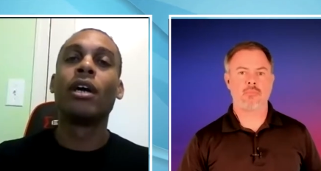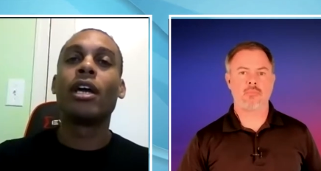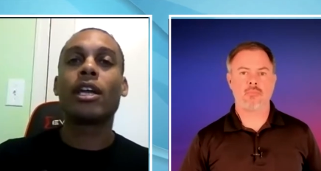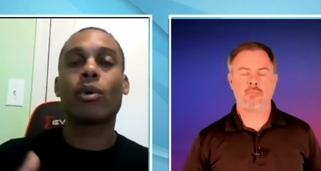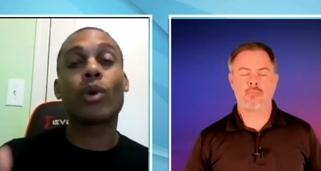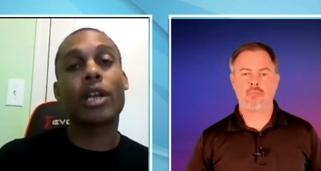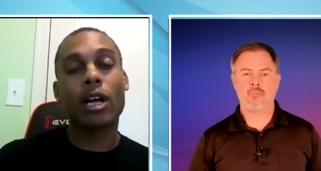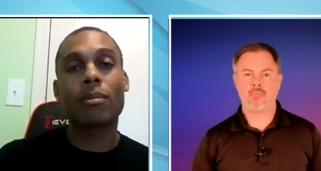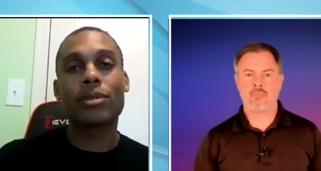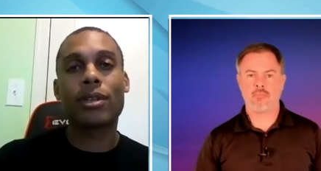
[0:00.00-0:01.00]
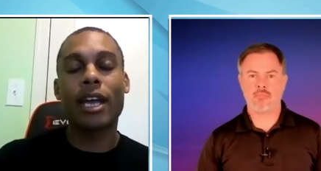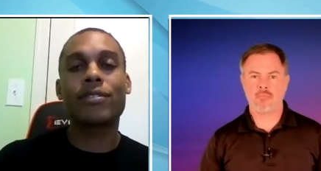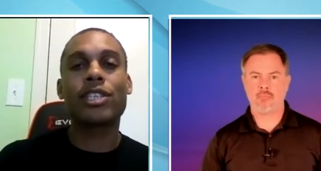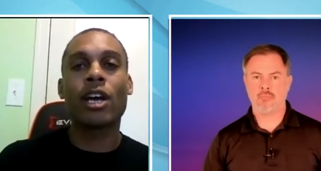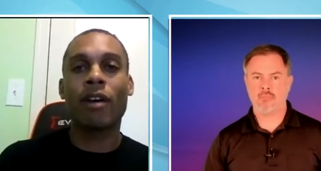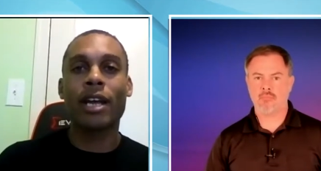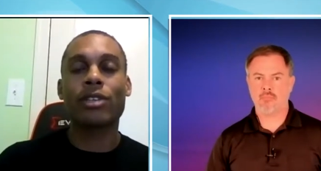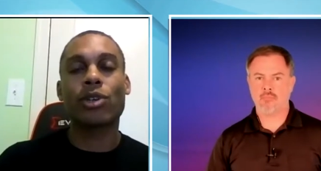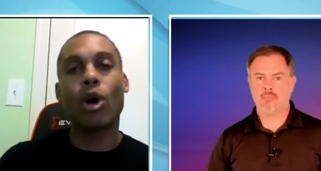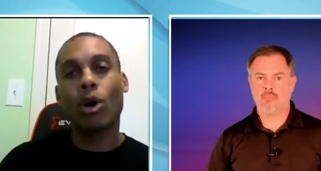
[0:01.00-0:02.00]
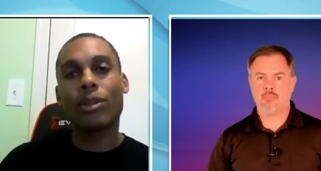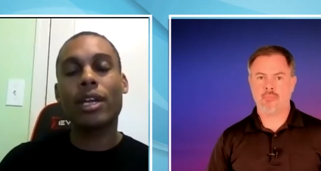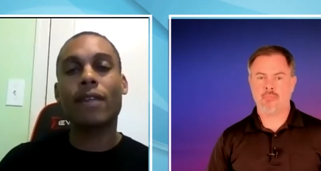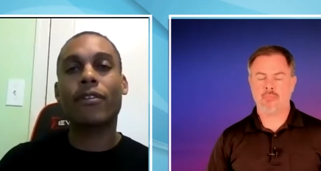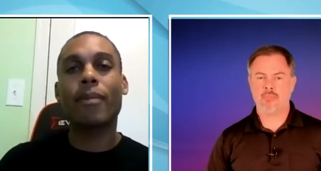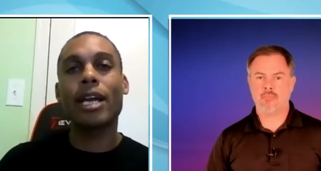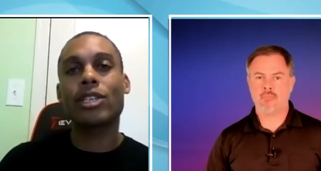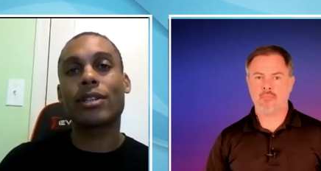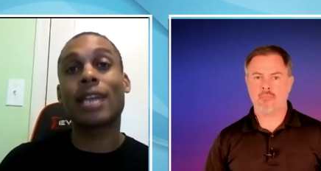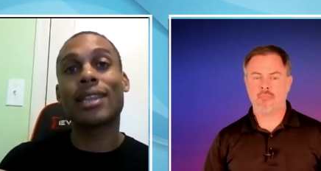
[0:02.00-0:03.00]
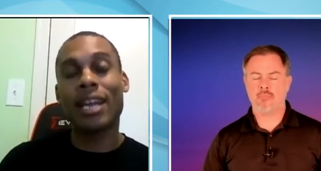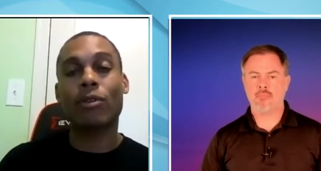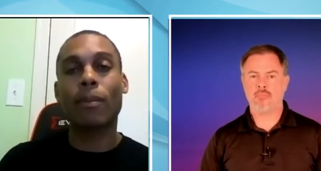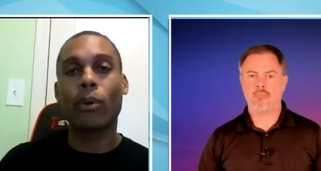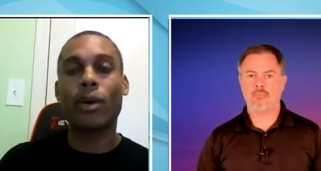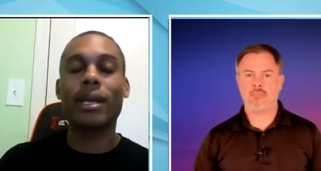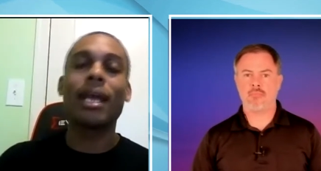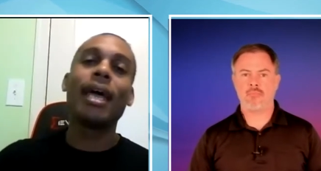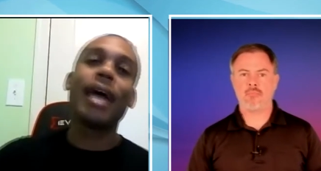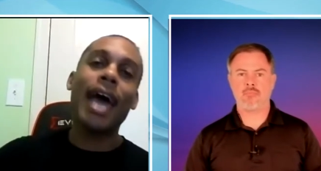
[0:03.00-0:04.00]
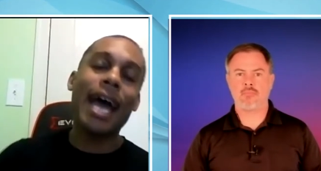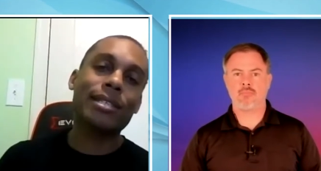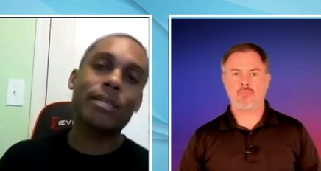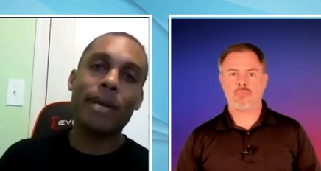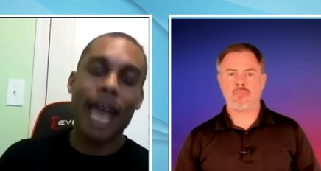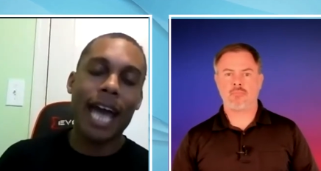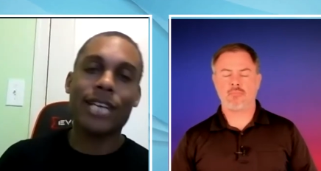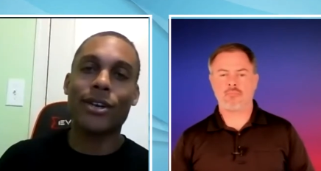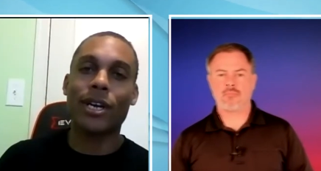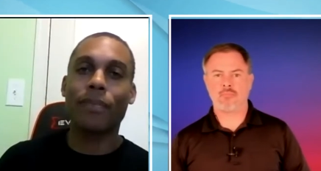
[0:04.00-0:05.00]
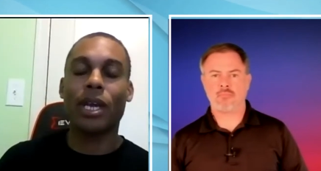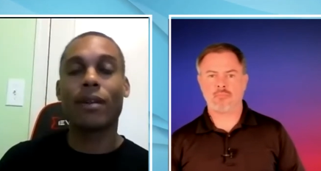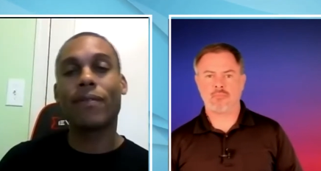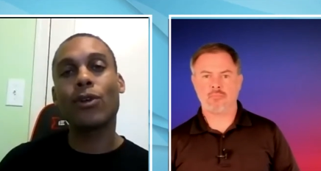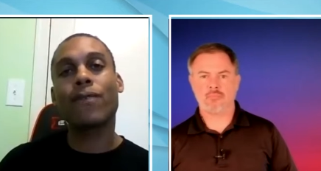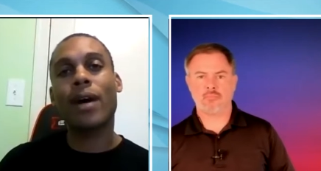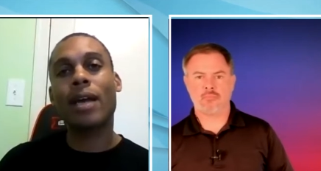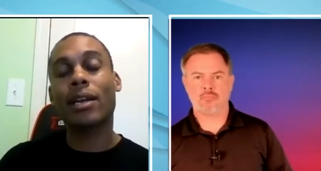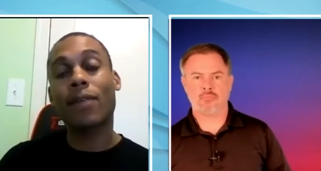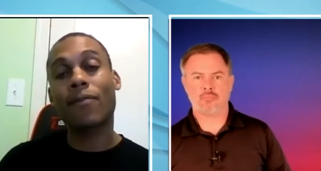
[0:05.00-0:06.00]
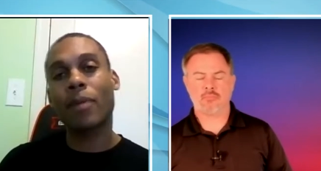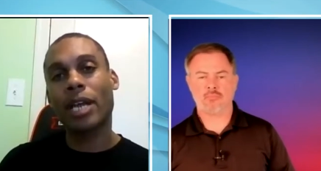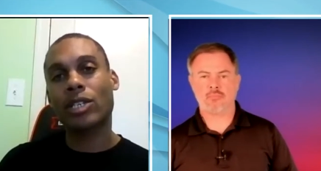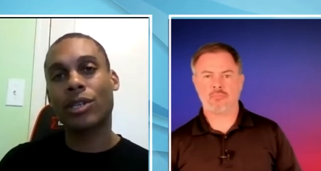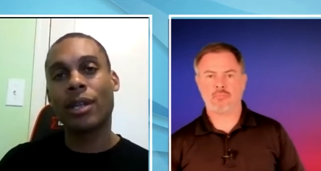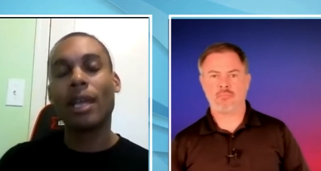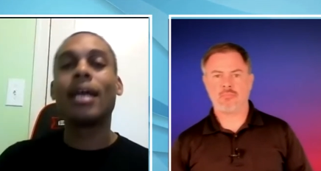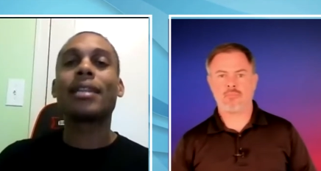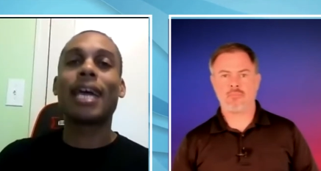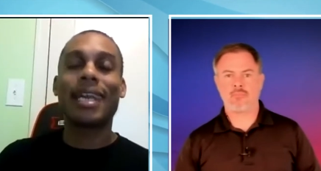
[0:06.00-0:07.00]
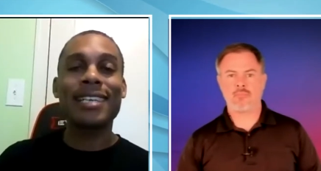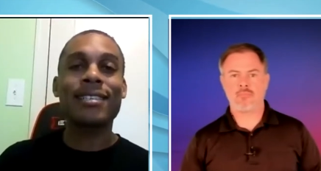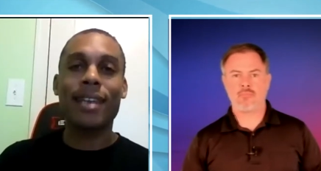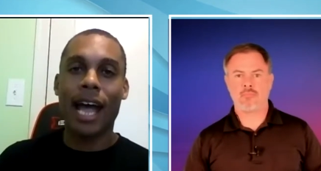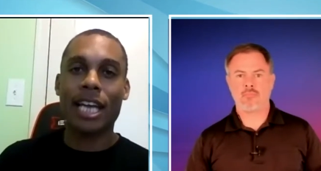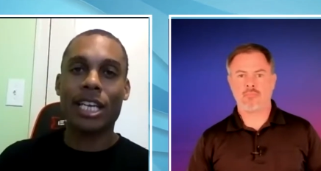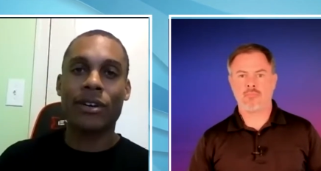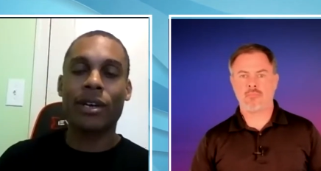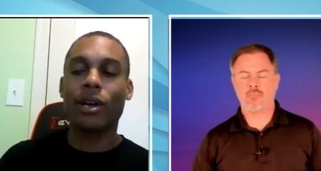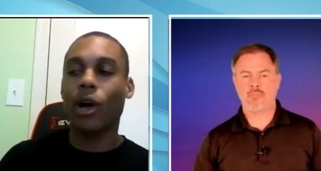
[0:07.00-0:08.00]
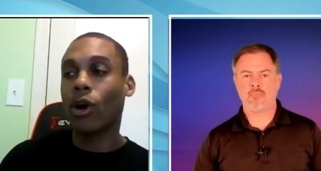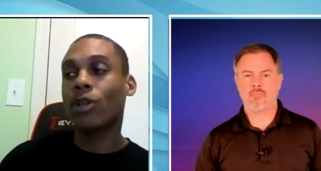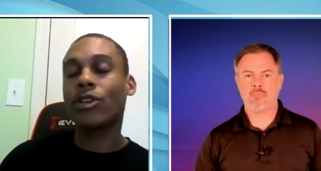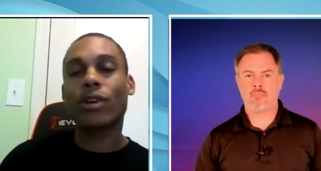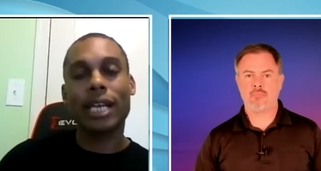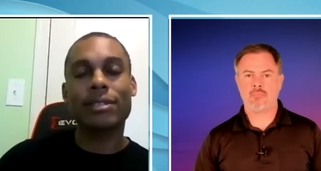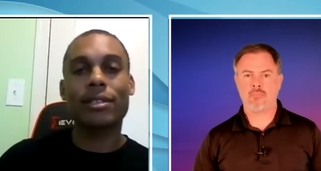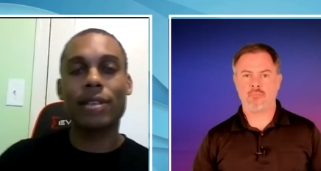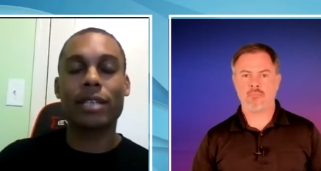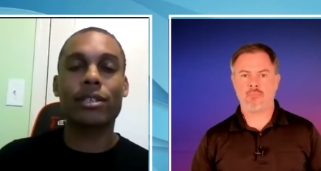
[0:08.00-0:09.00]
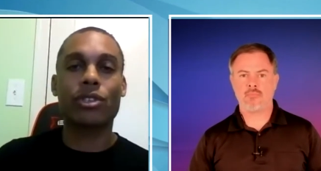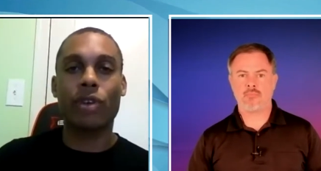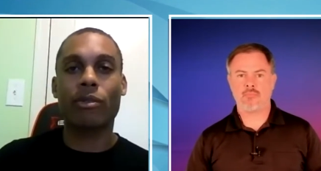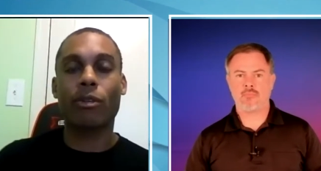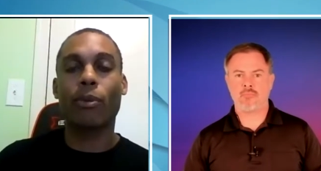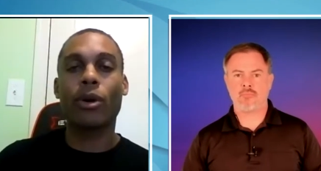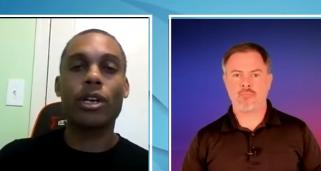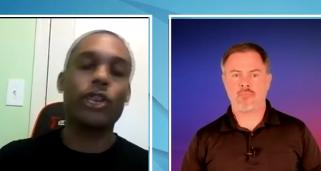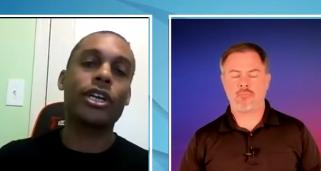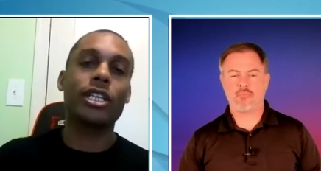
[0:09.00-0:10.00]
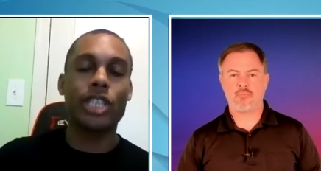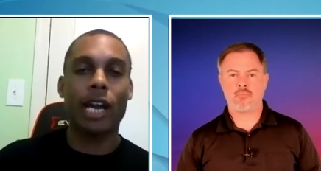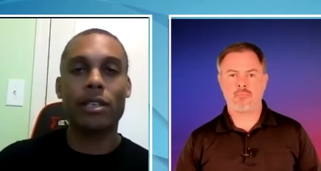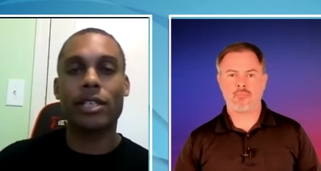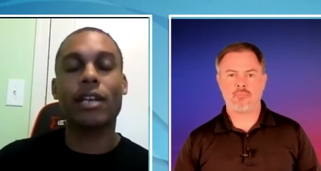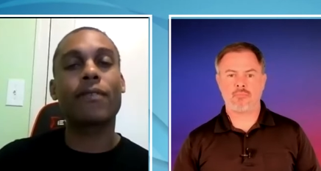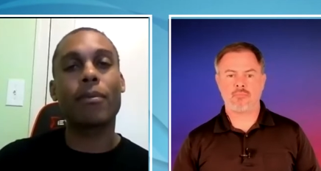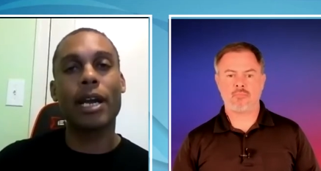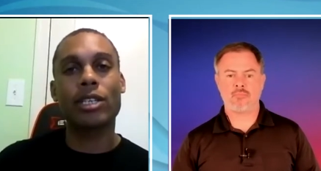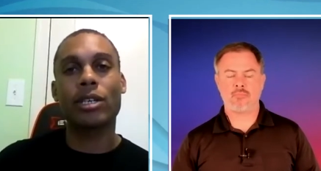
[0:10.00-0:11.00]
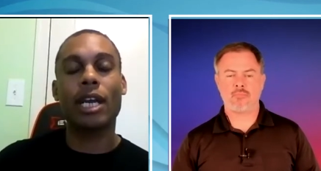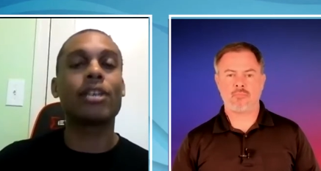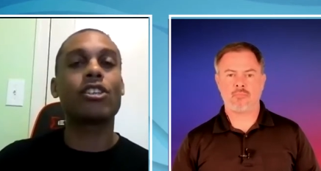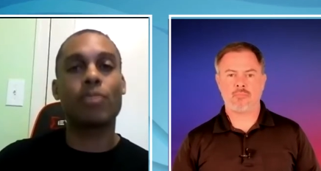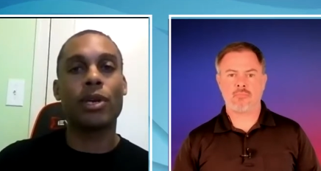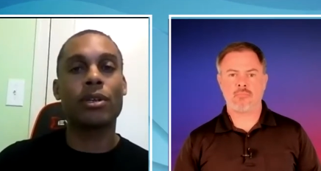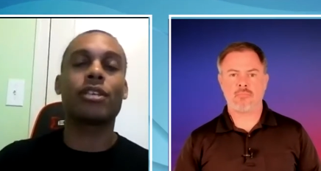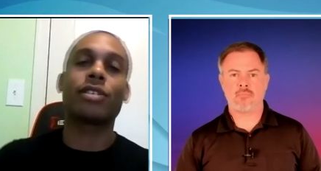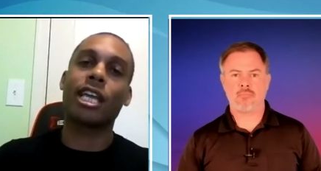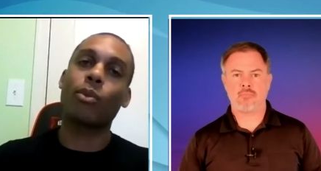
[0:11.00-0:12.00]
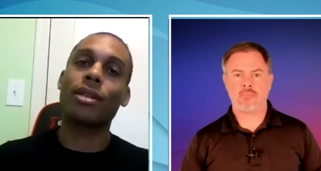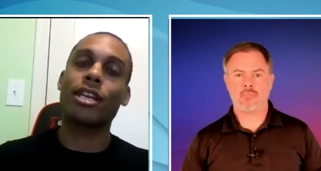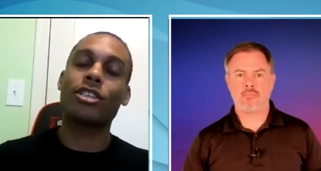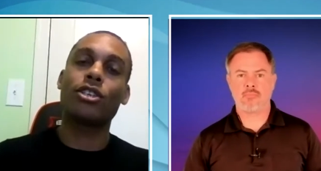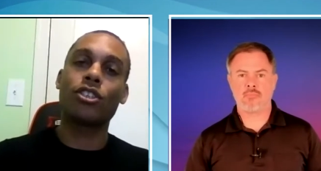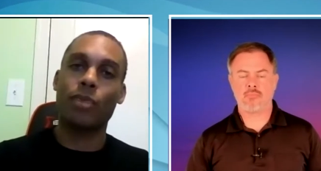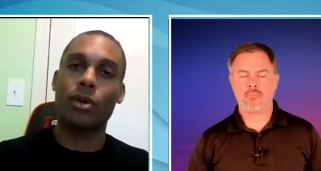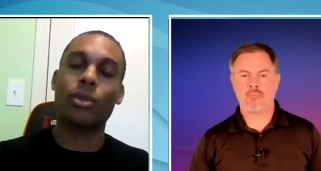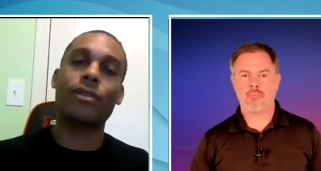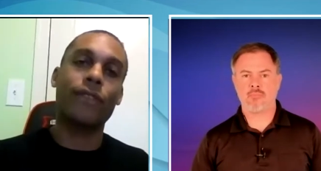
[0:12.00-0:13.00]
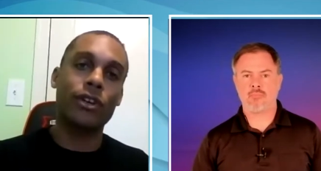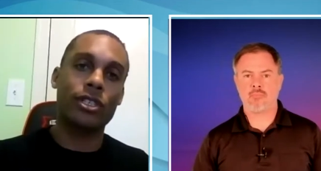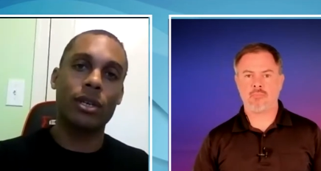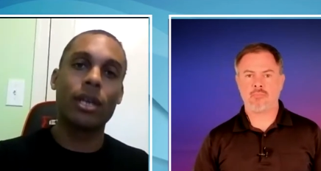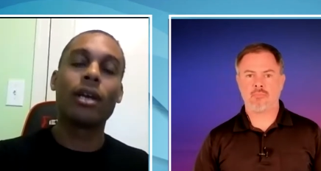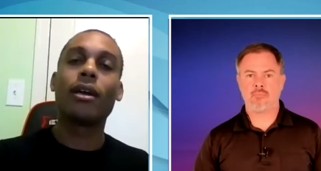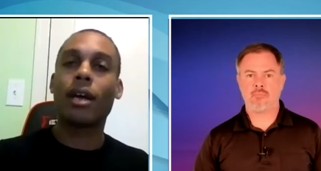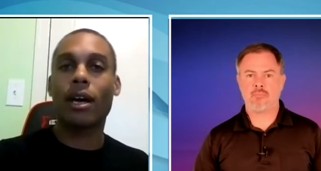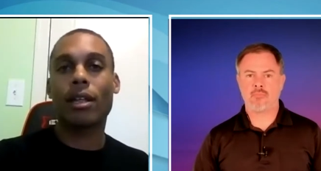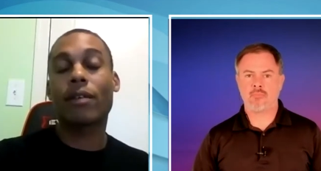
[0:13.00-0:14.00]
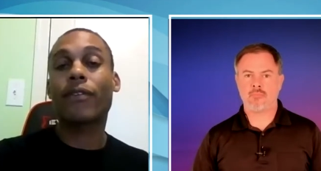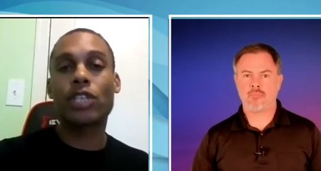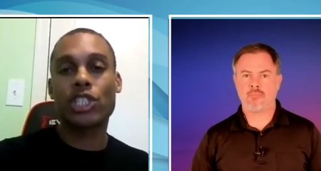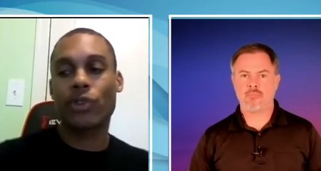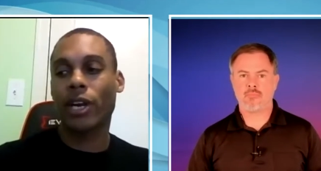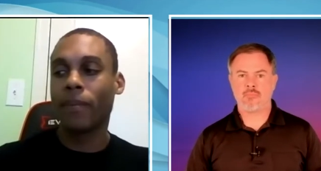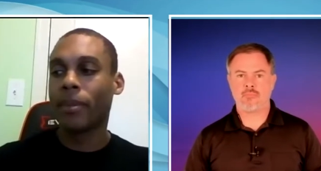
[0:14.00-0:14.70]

Speaker 1: when it comes to the F C R A. So all the information that they report has to be accurate. And if you find information that isn't accurate on your LexisNexis credit report, you can challenge that information and dispute it the same way that you dispute with the first, uh, the first three.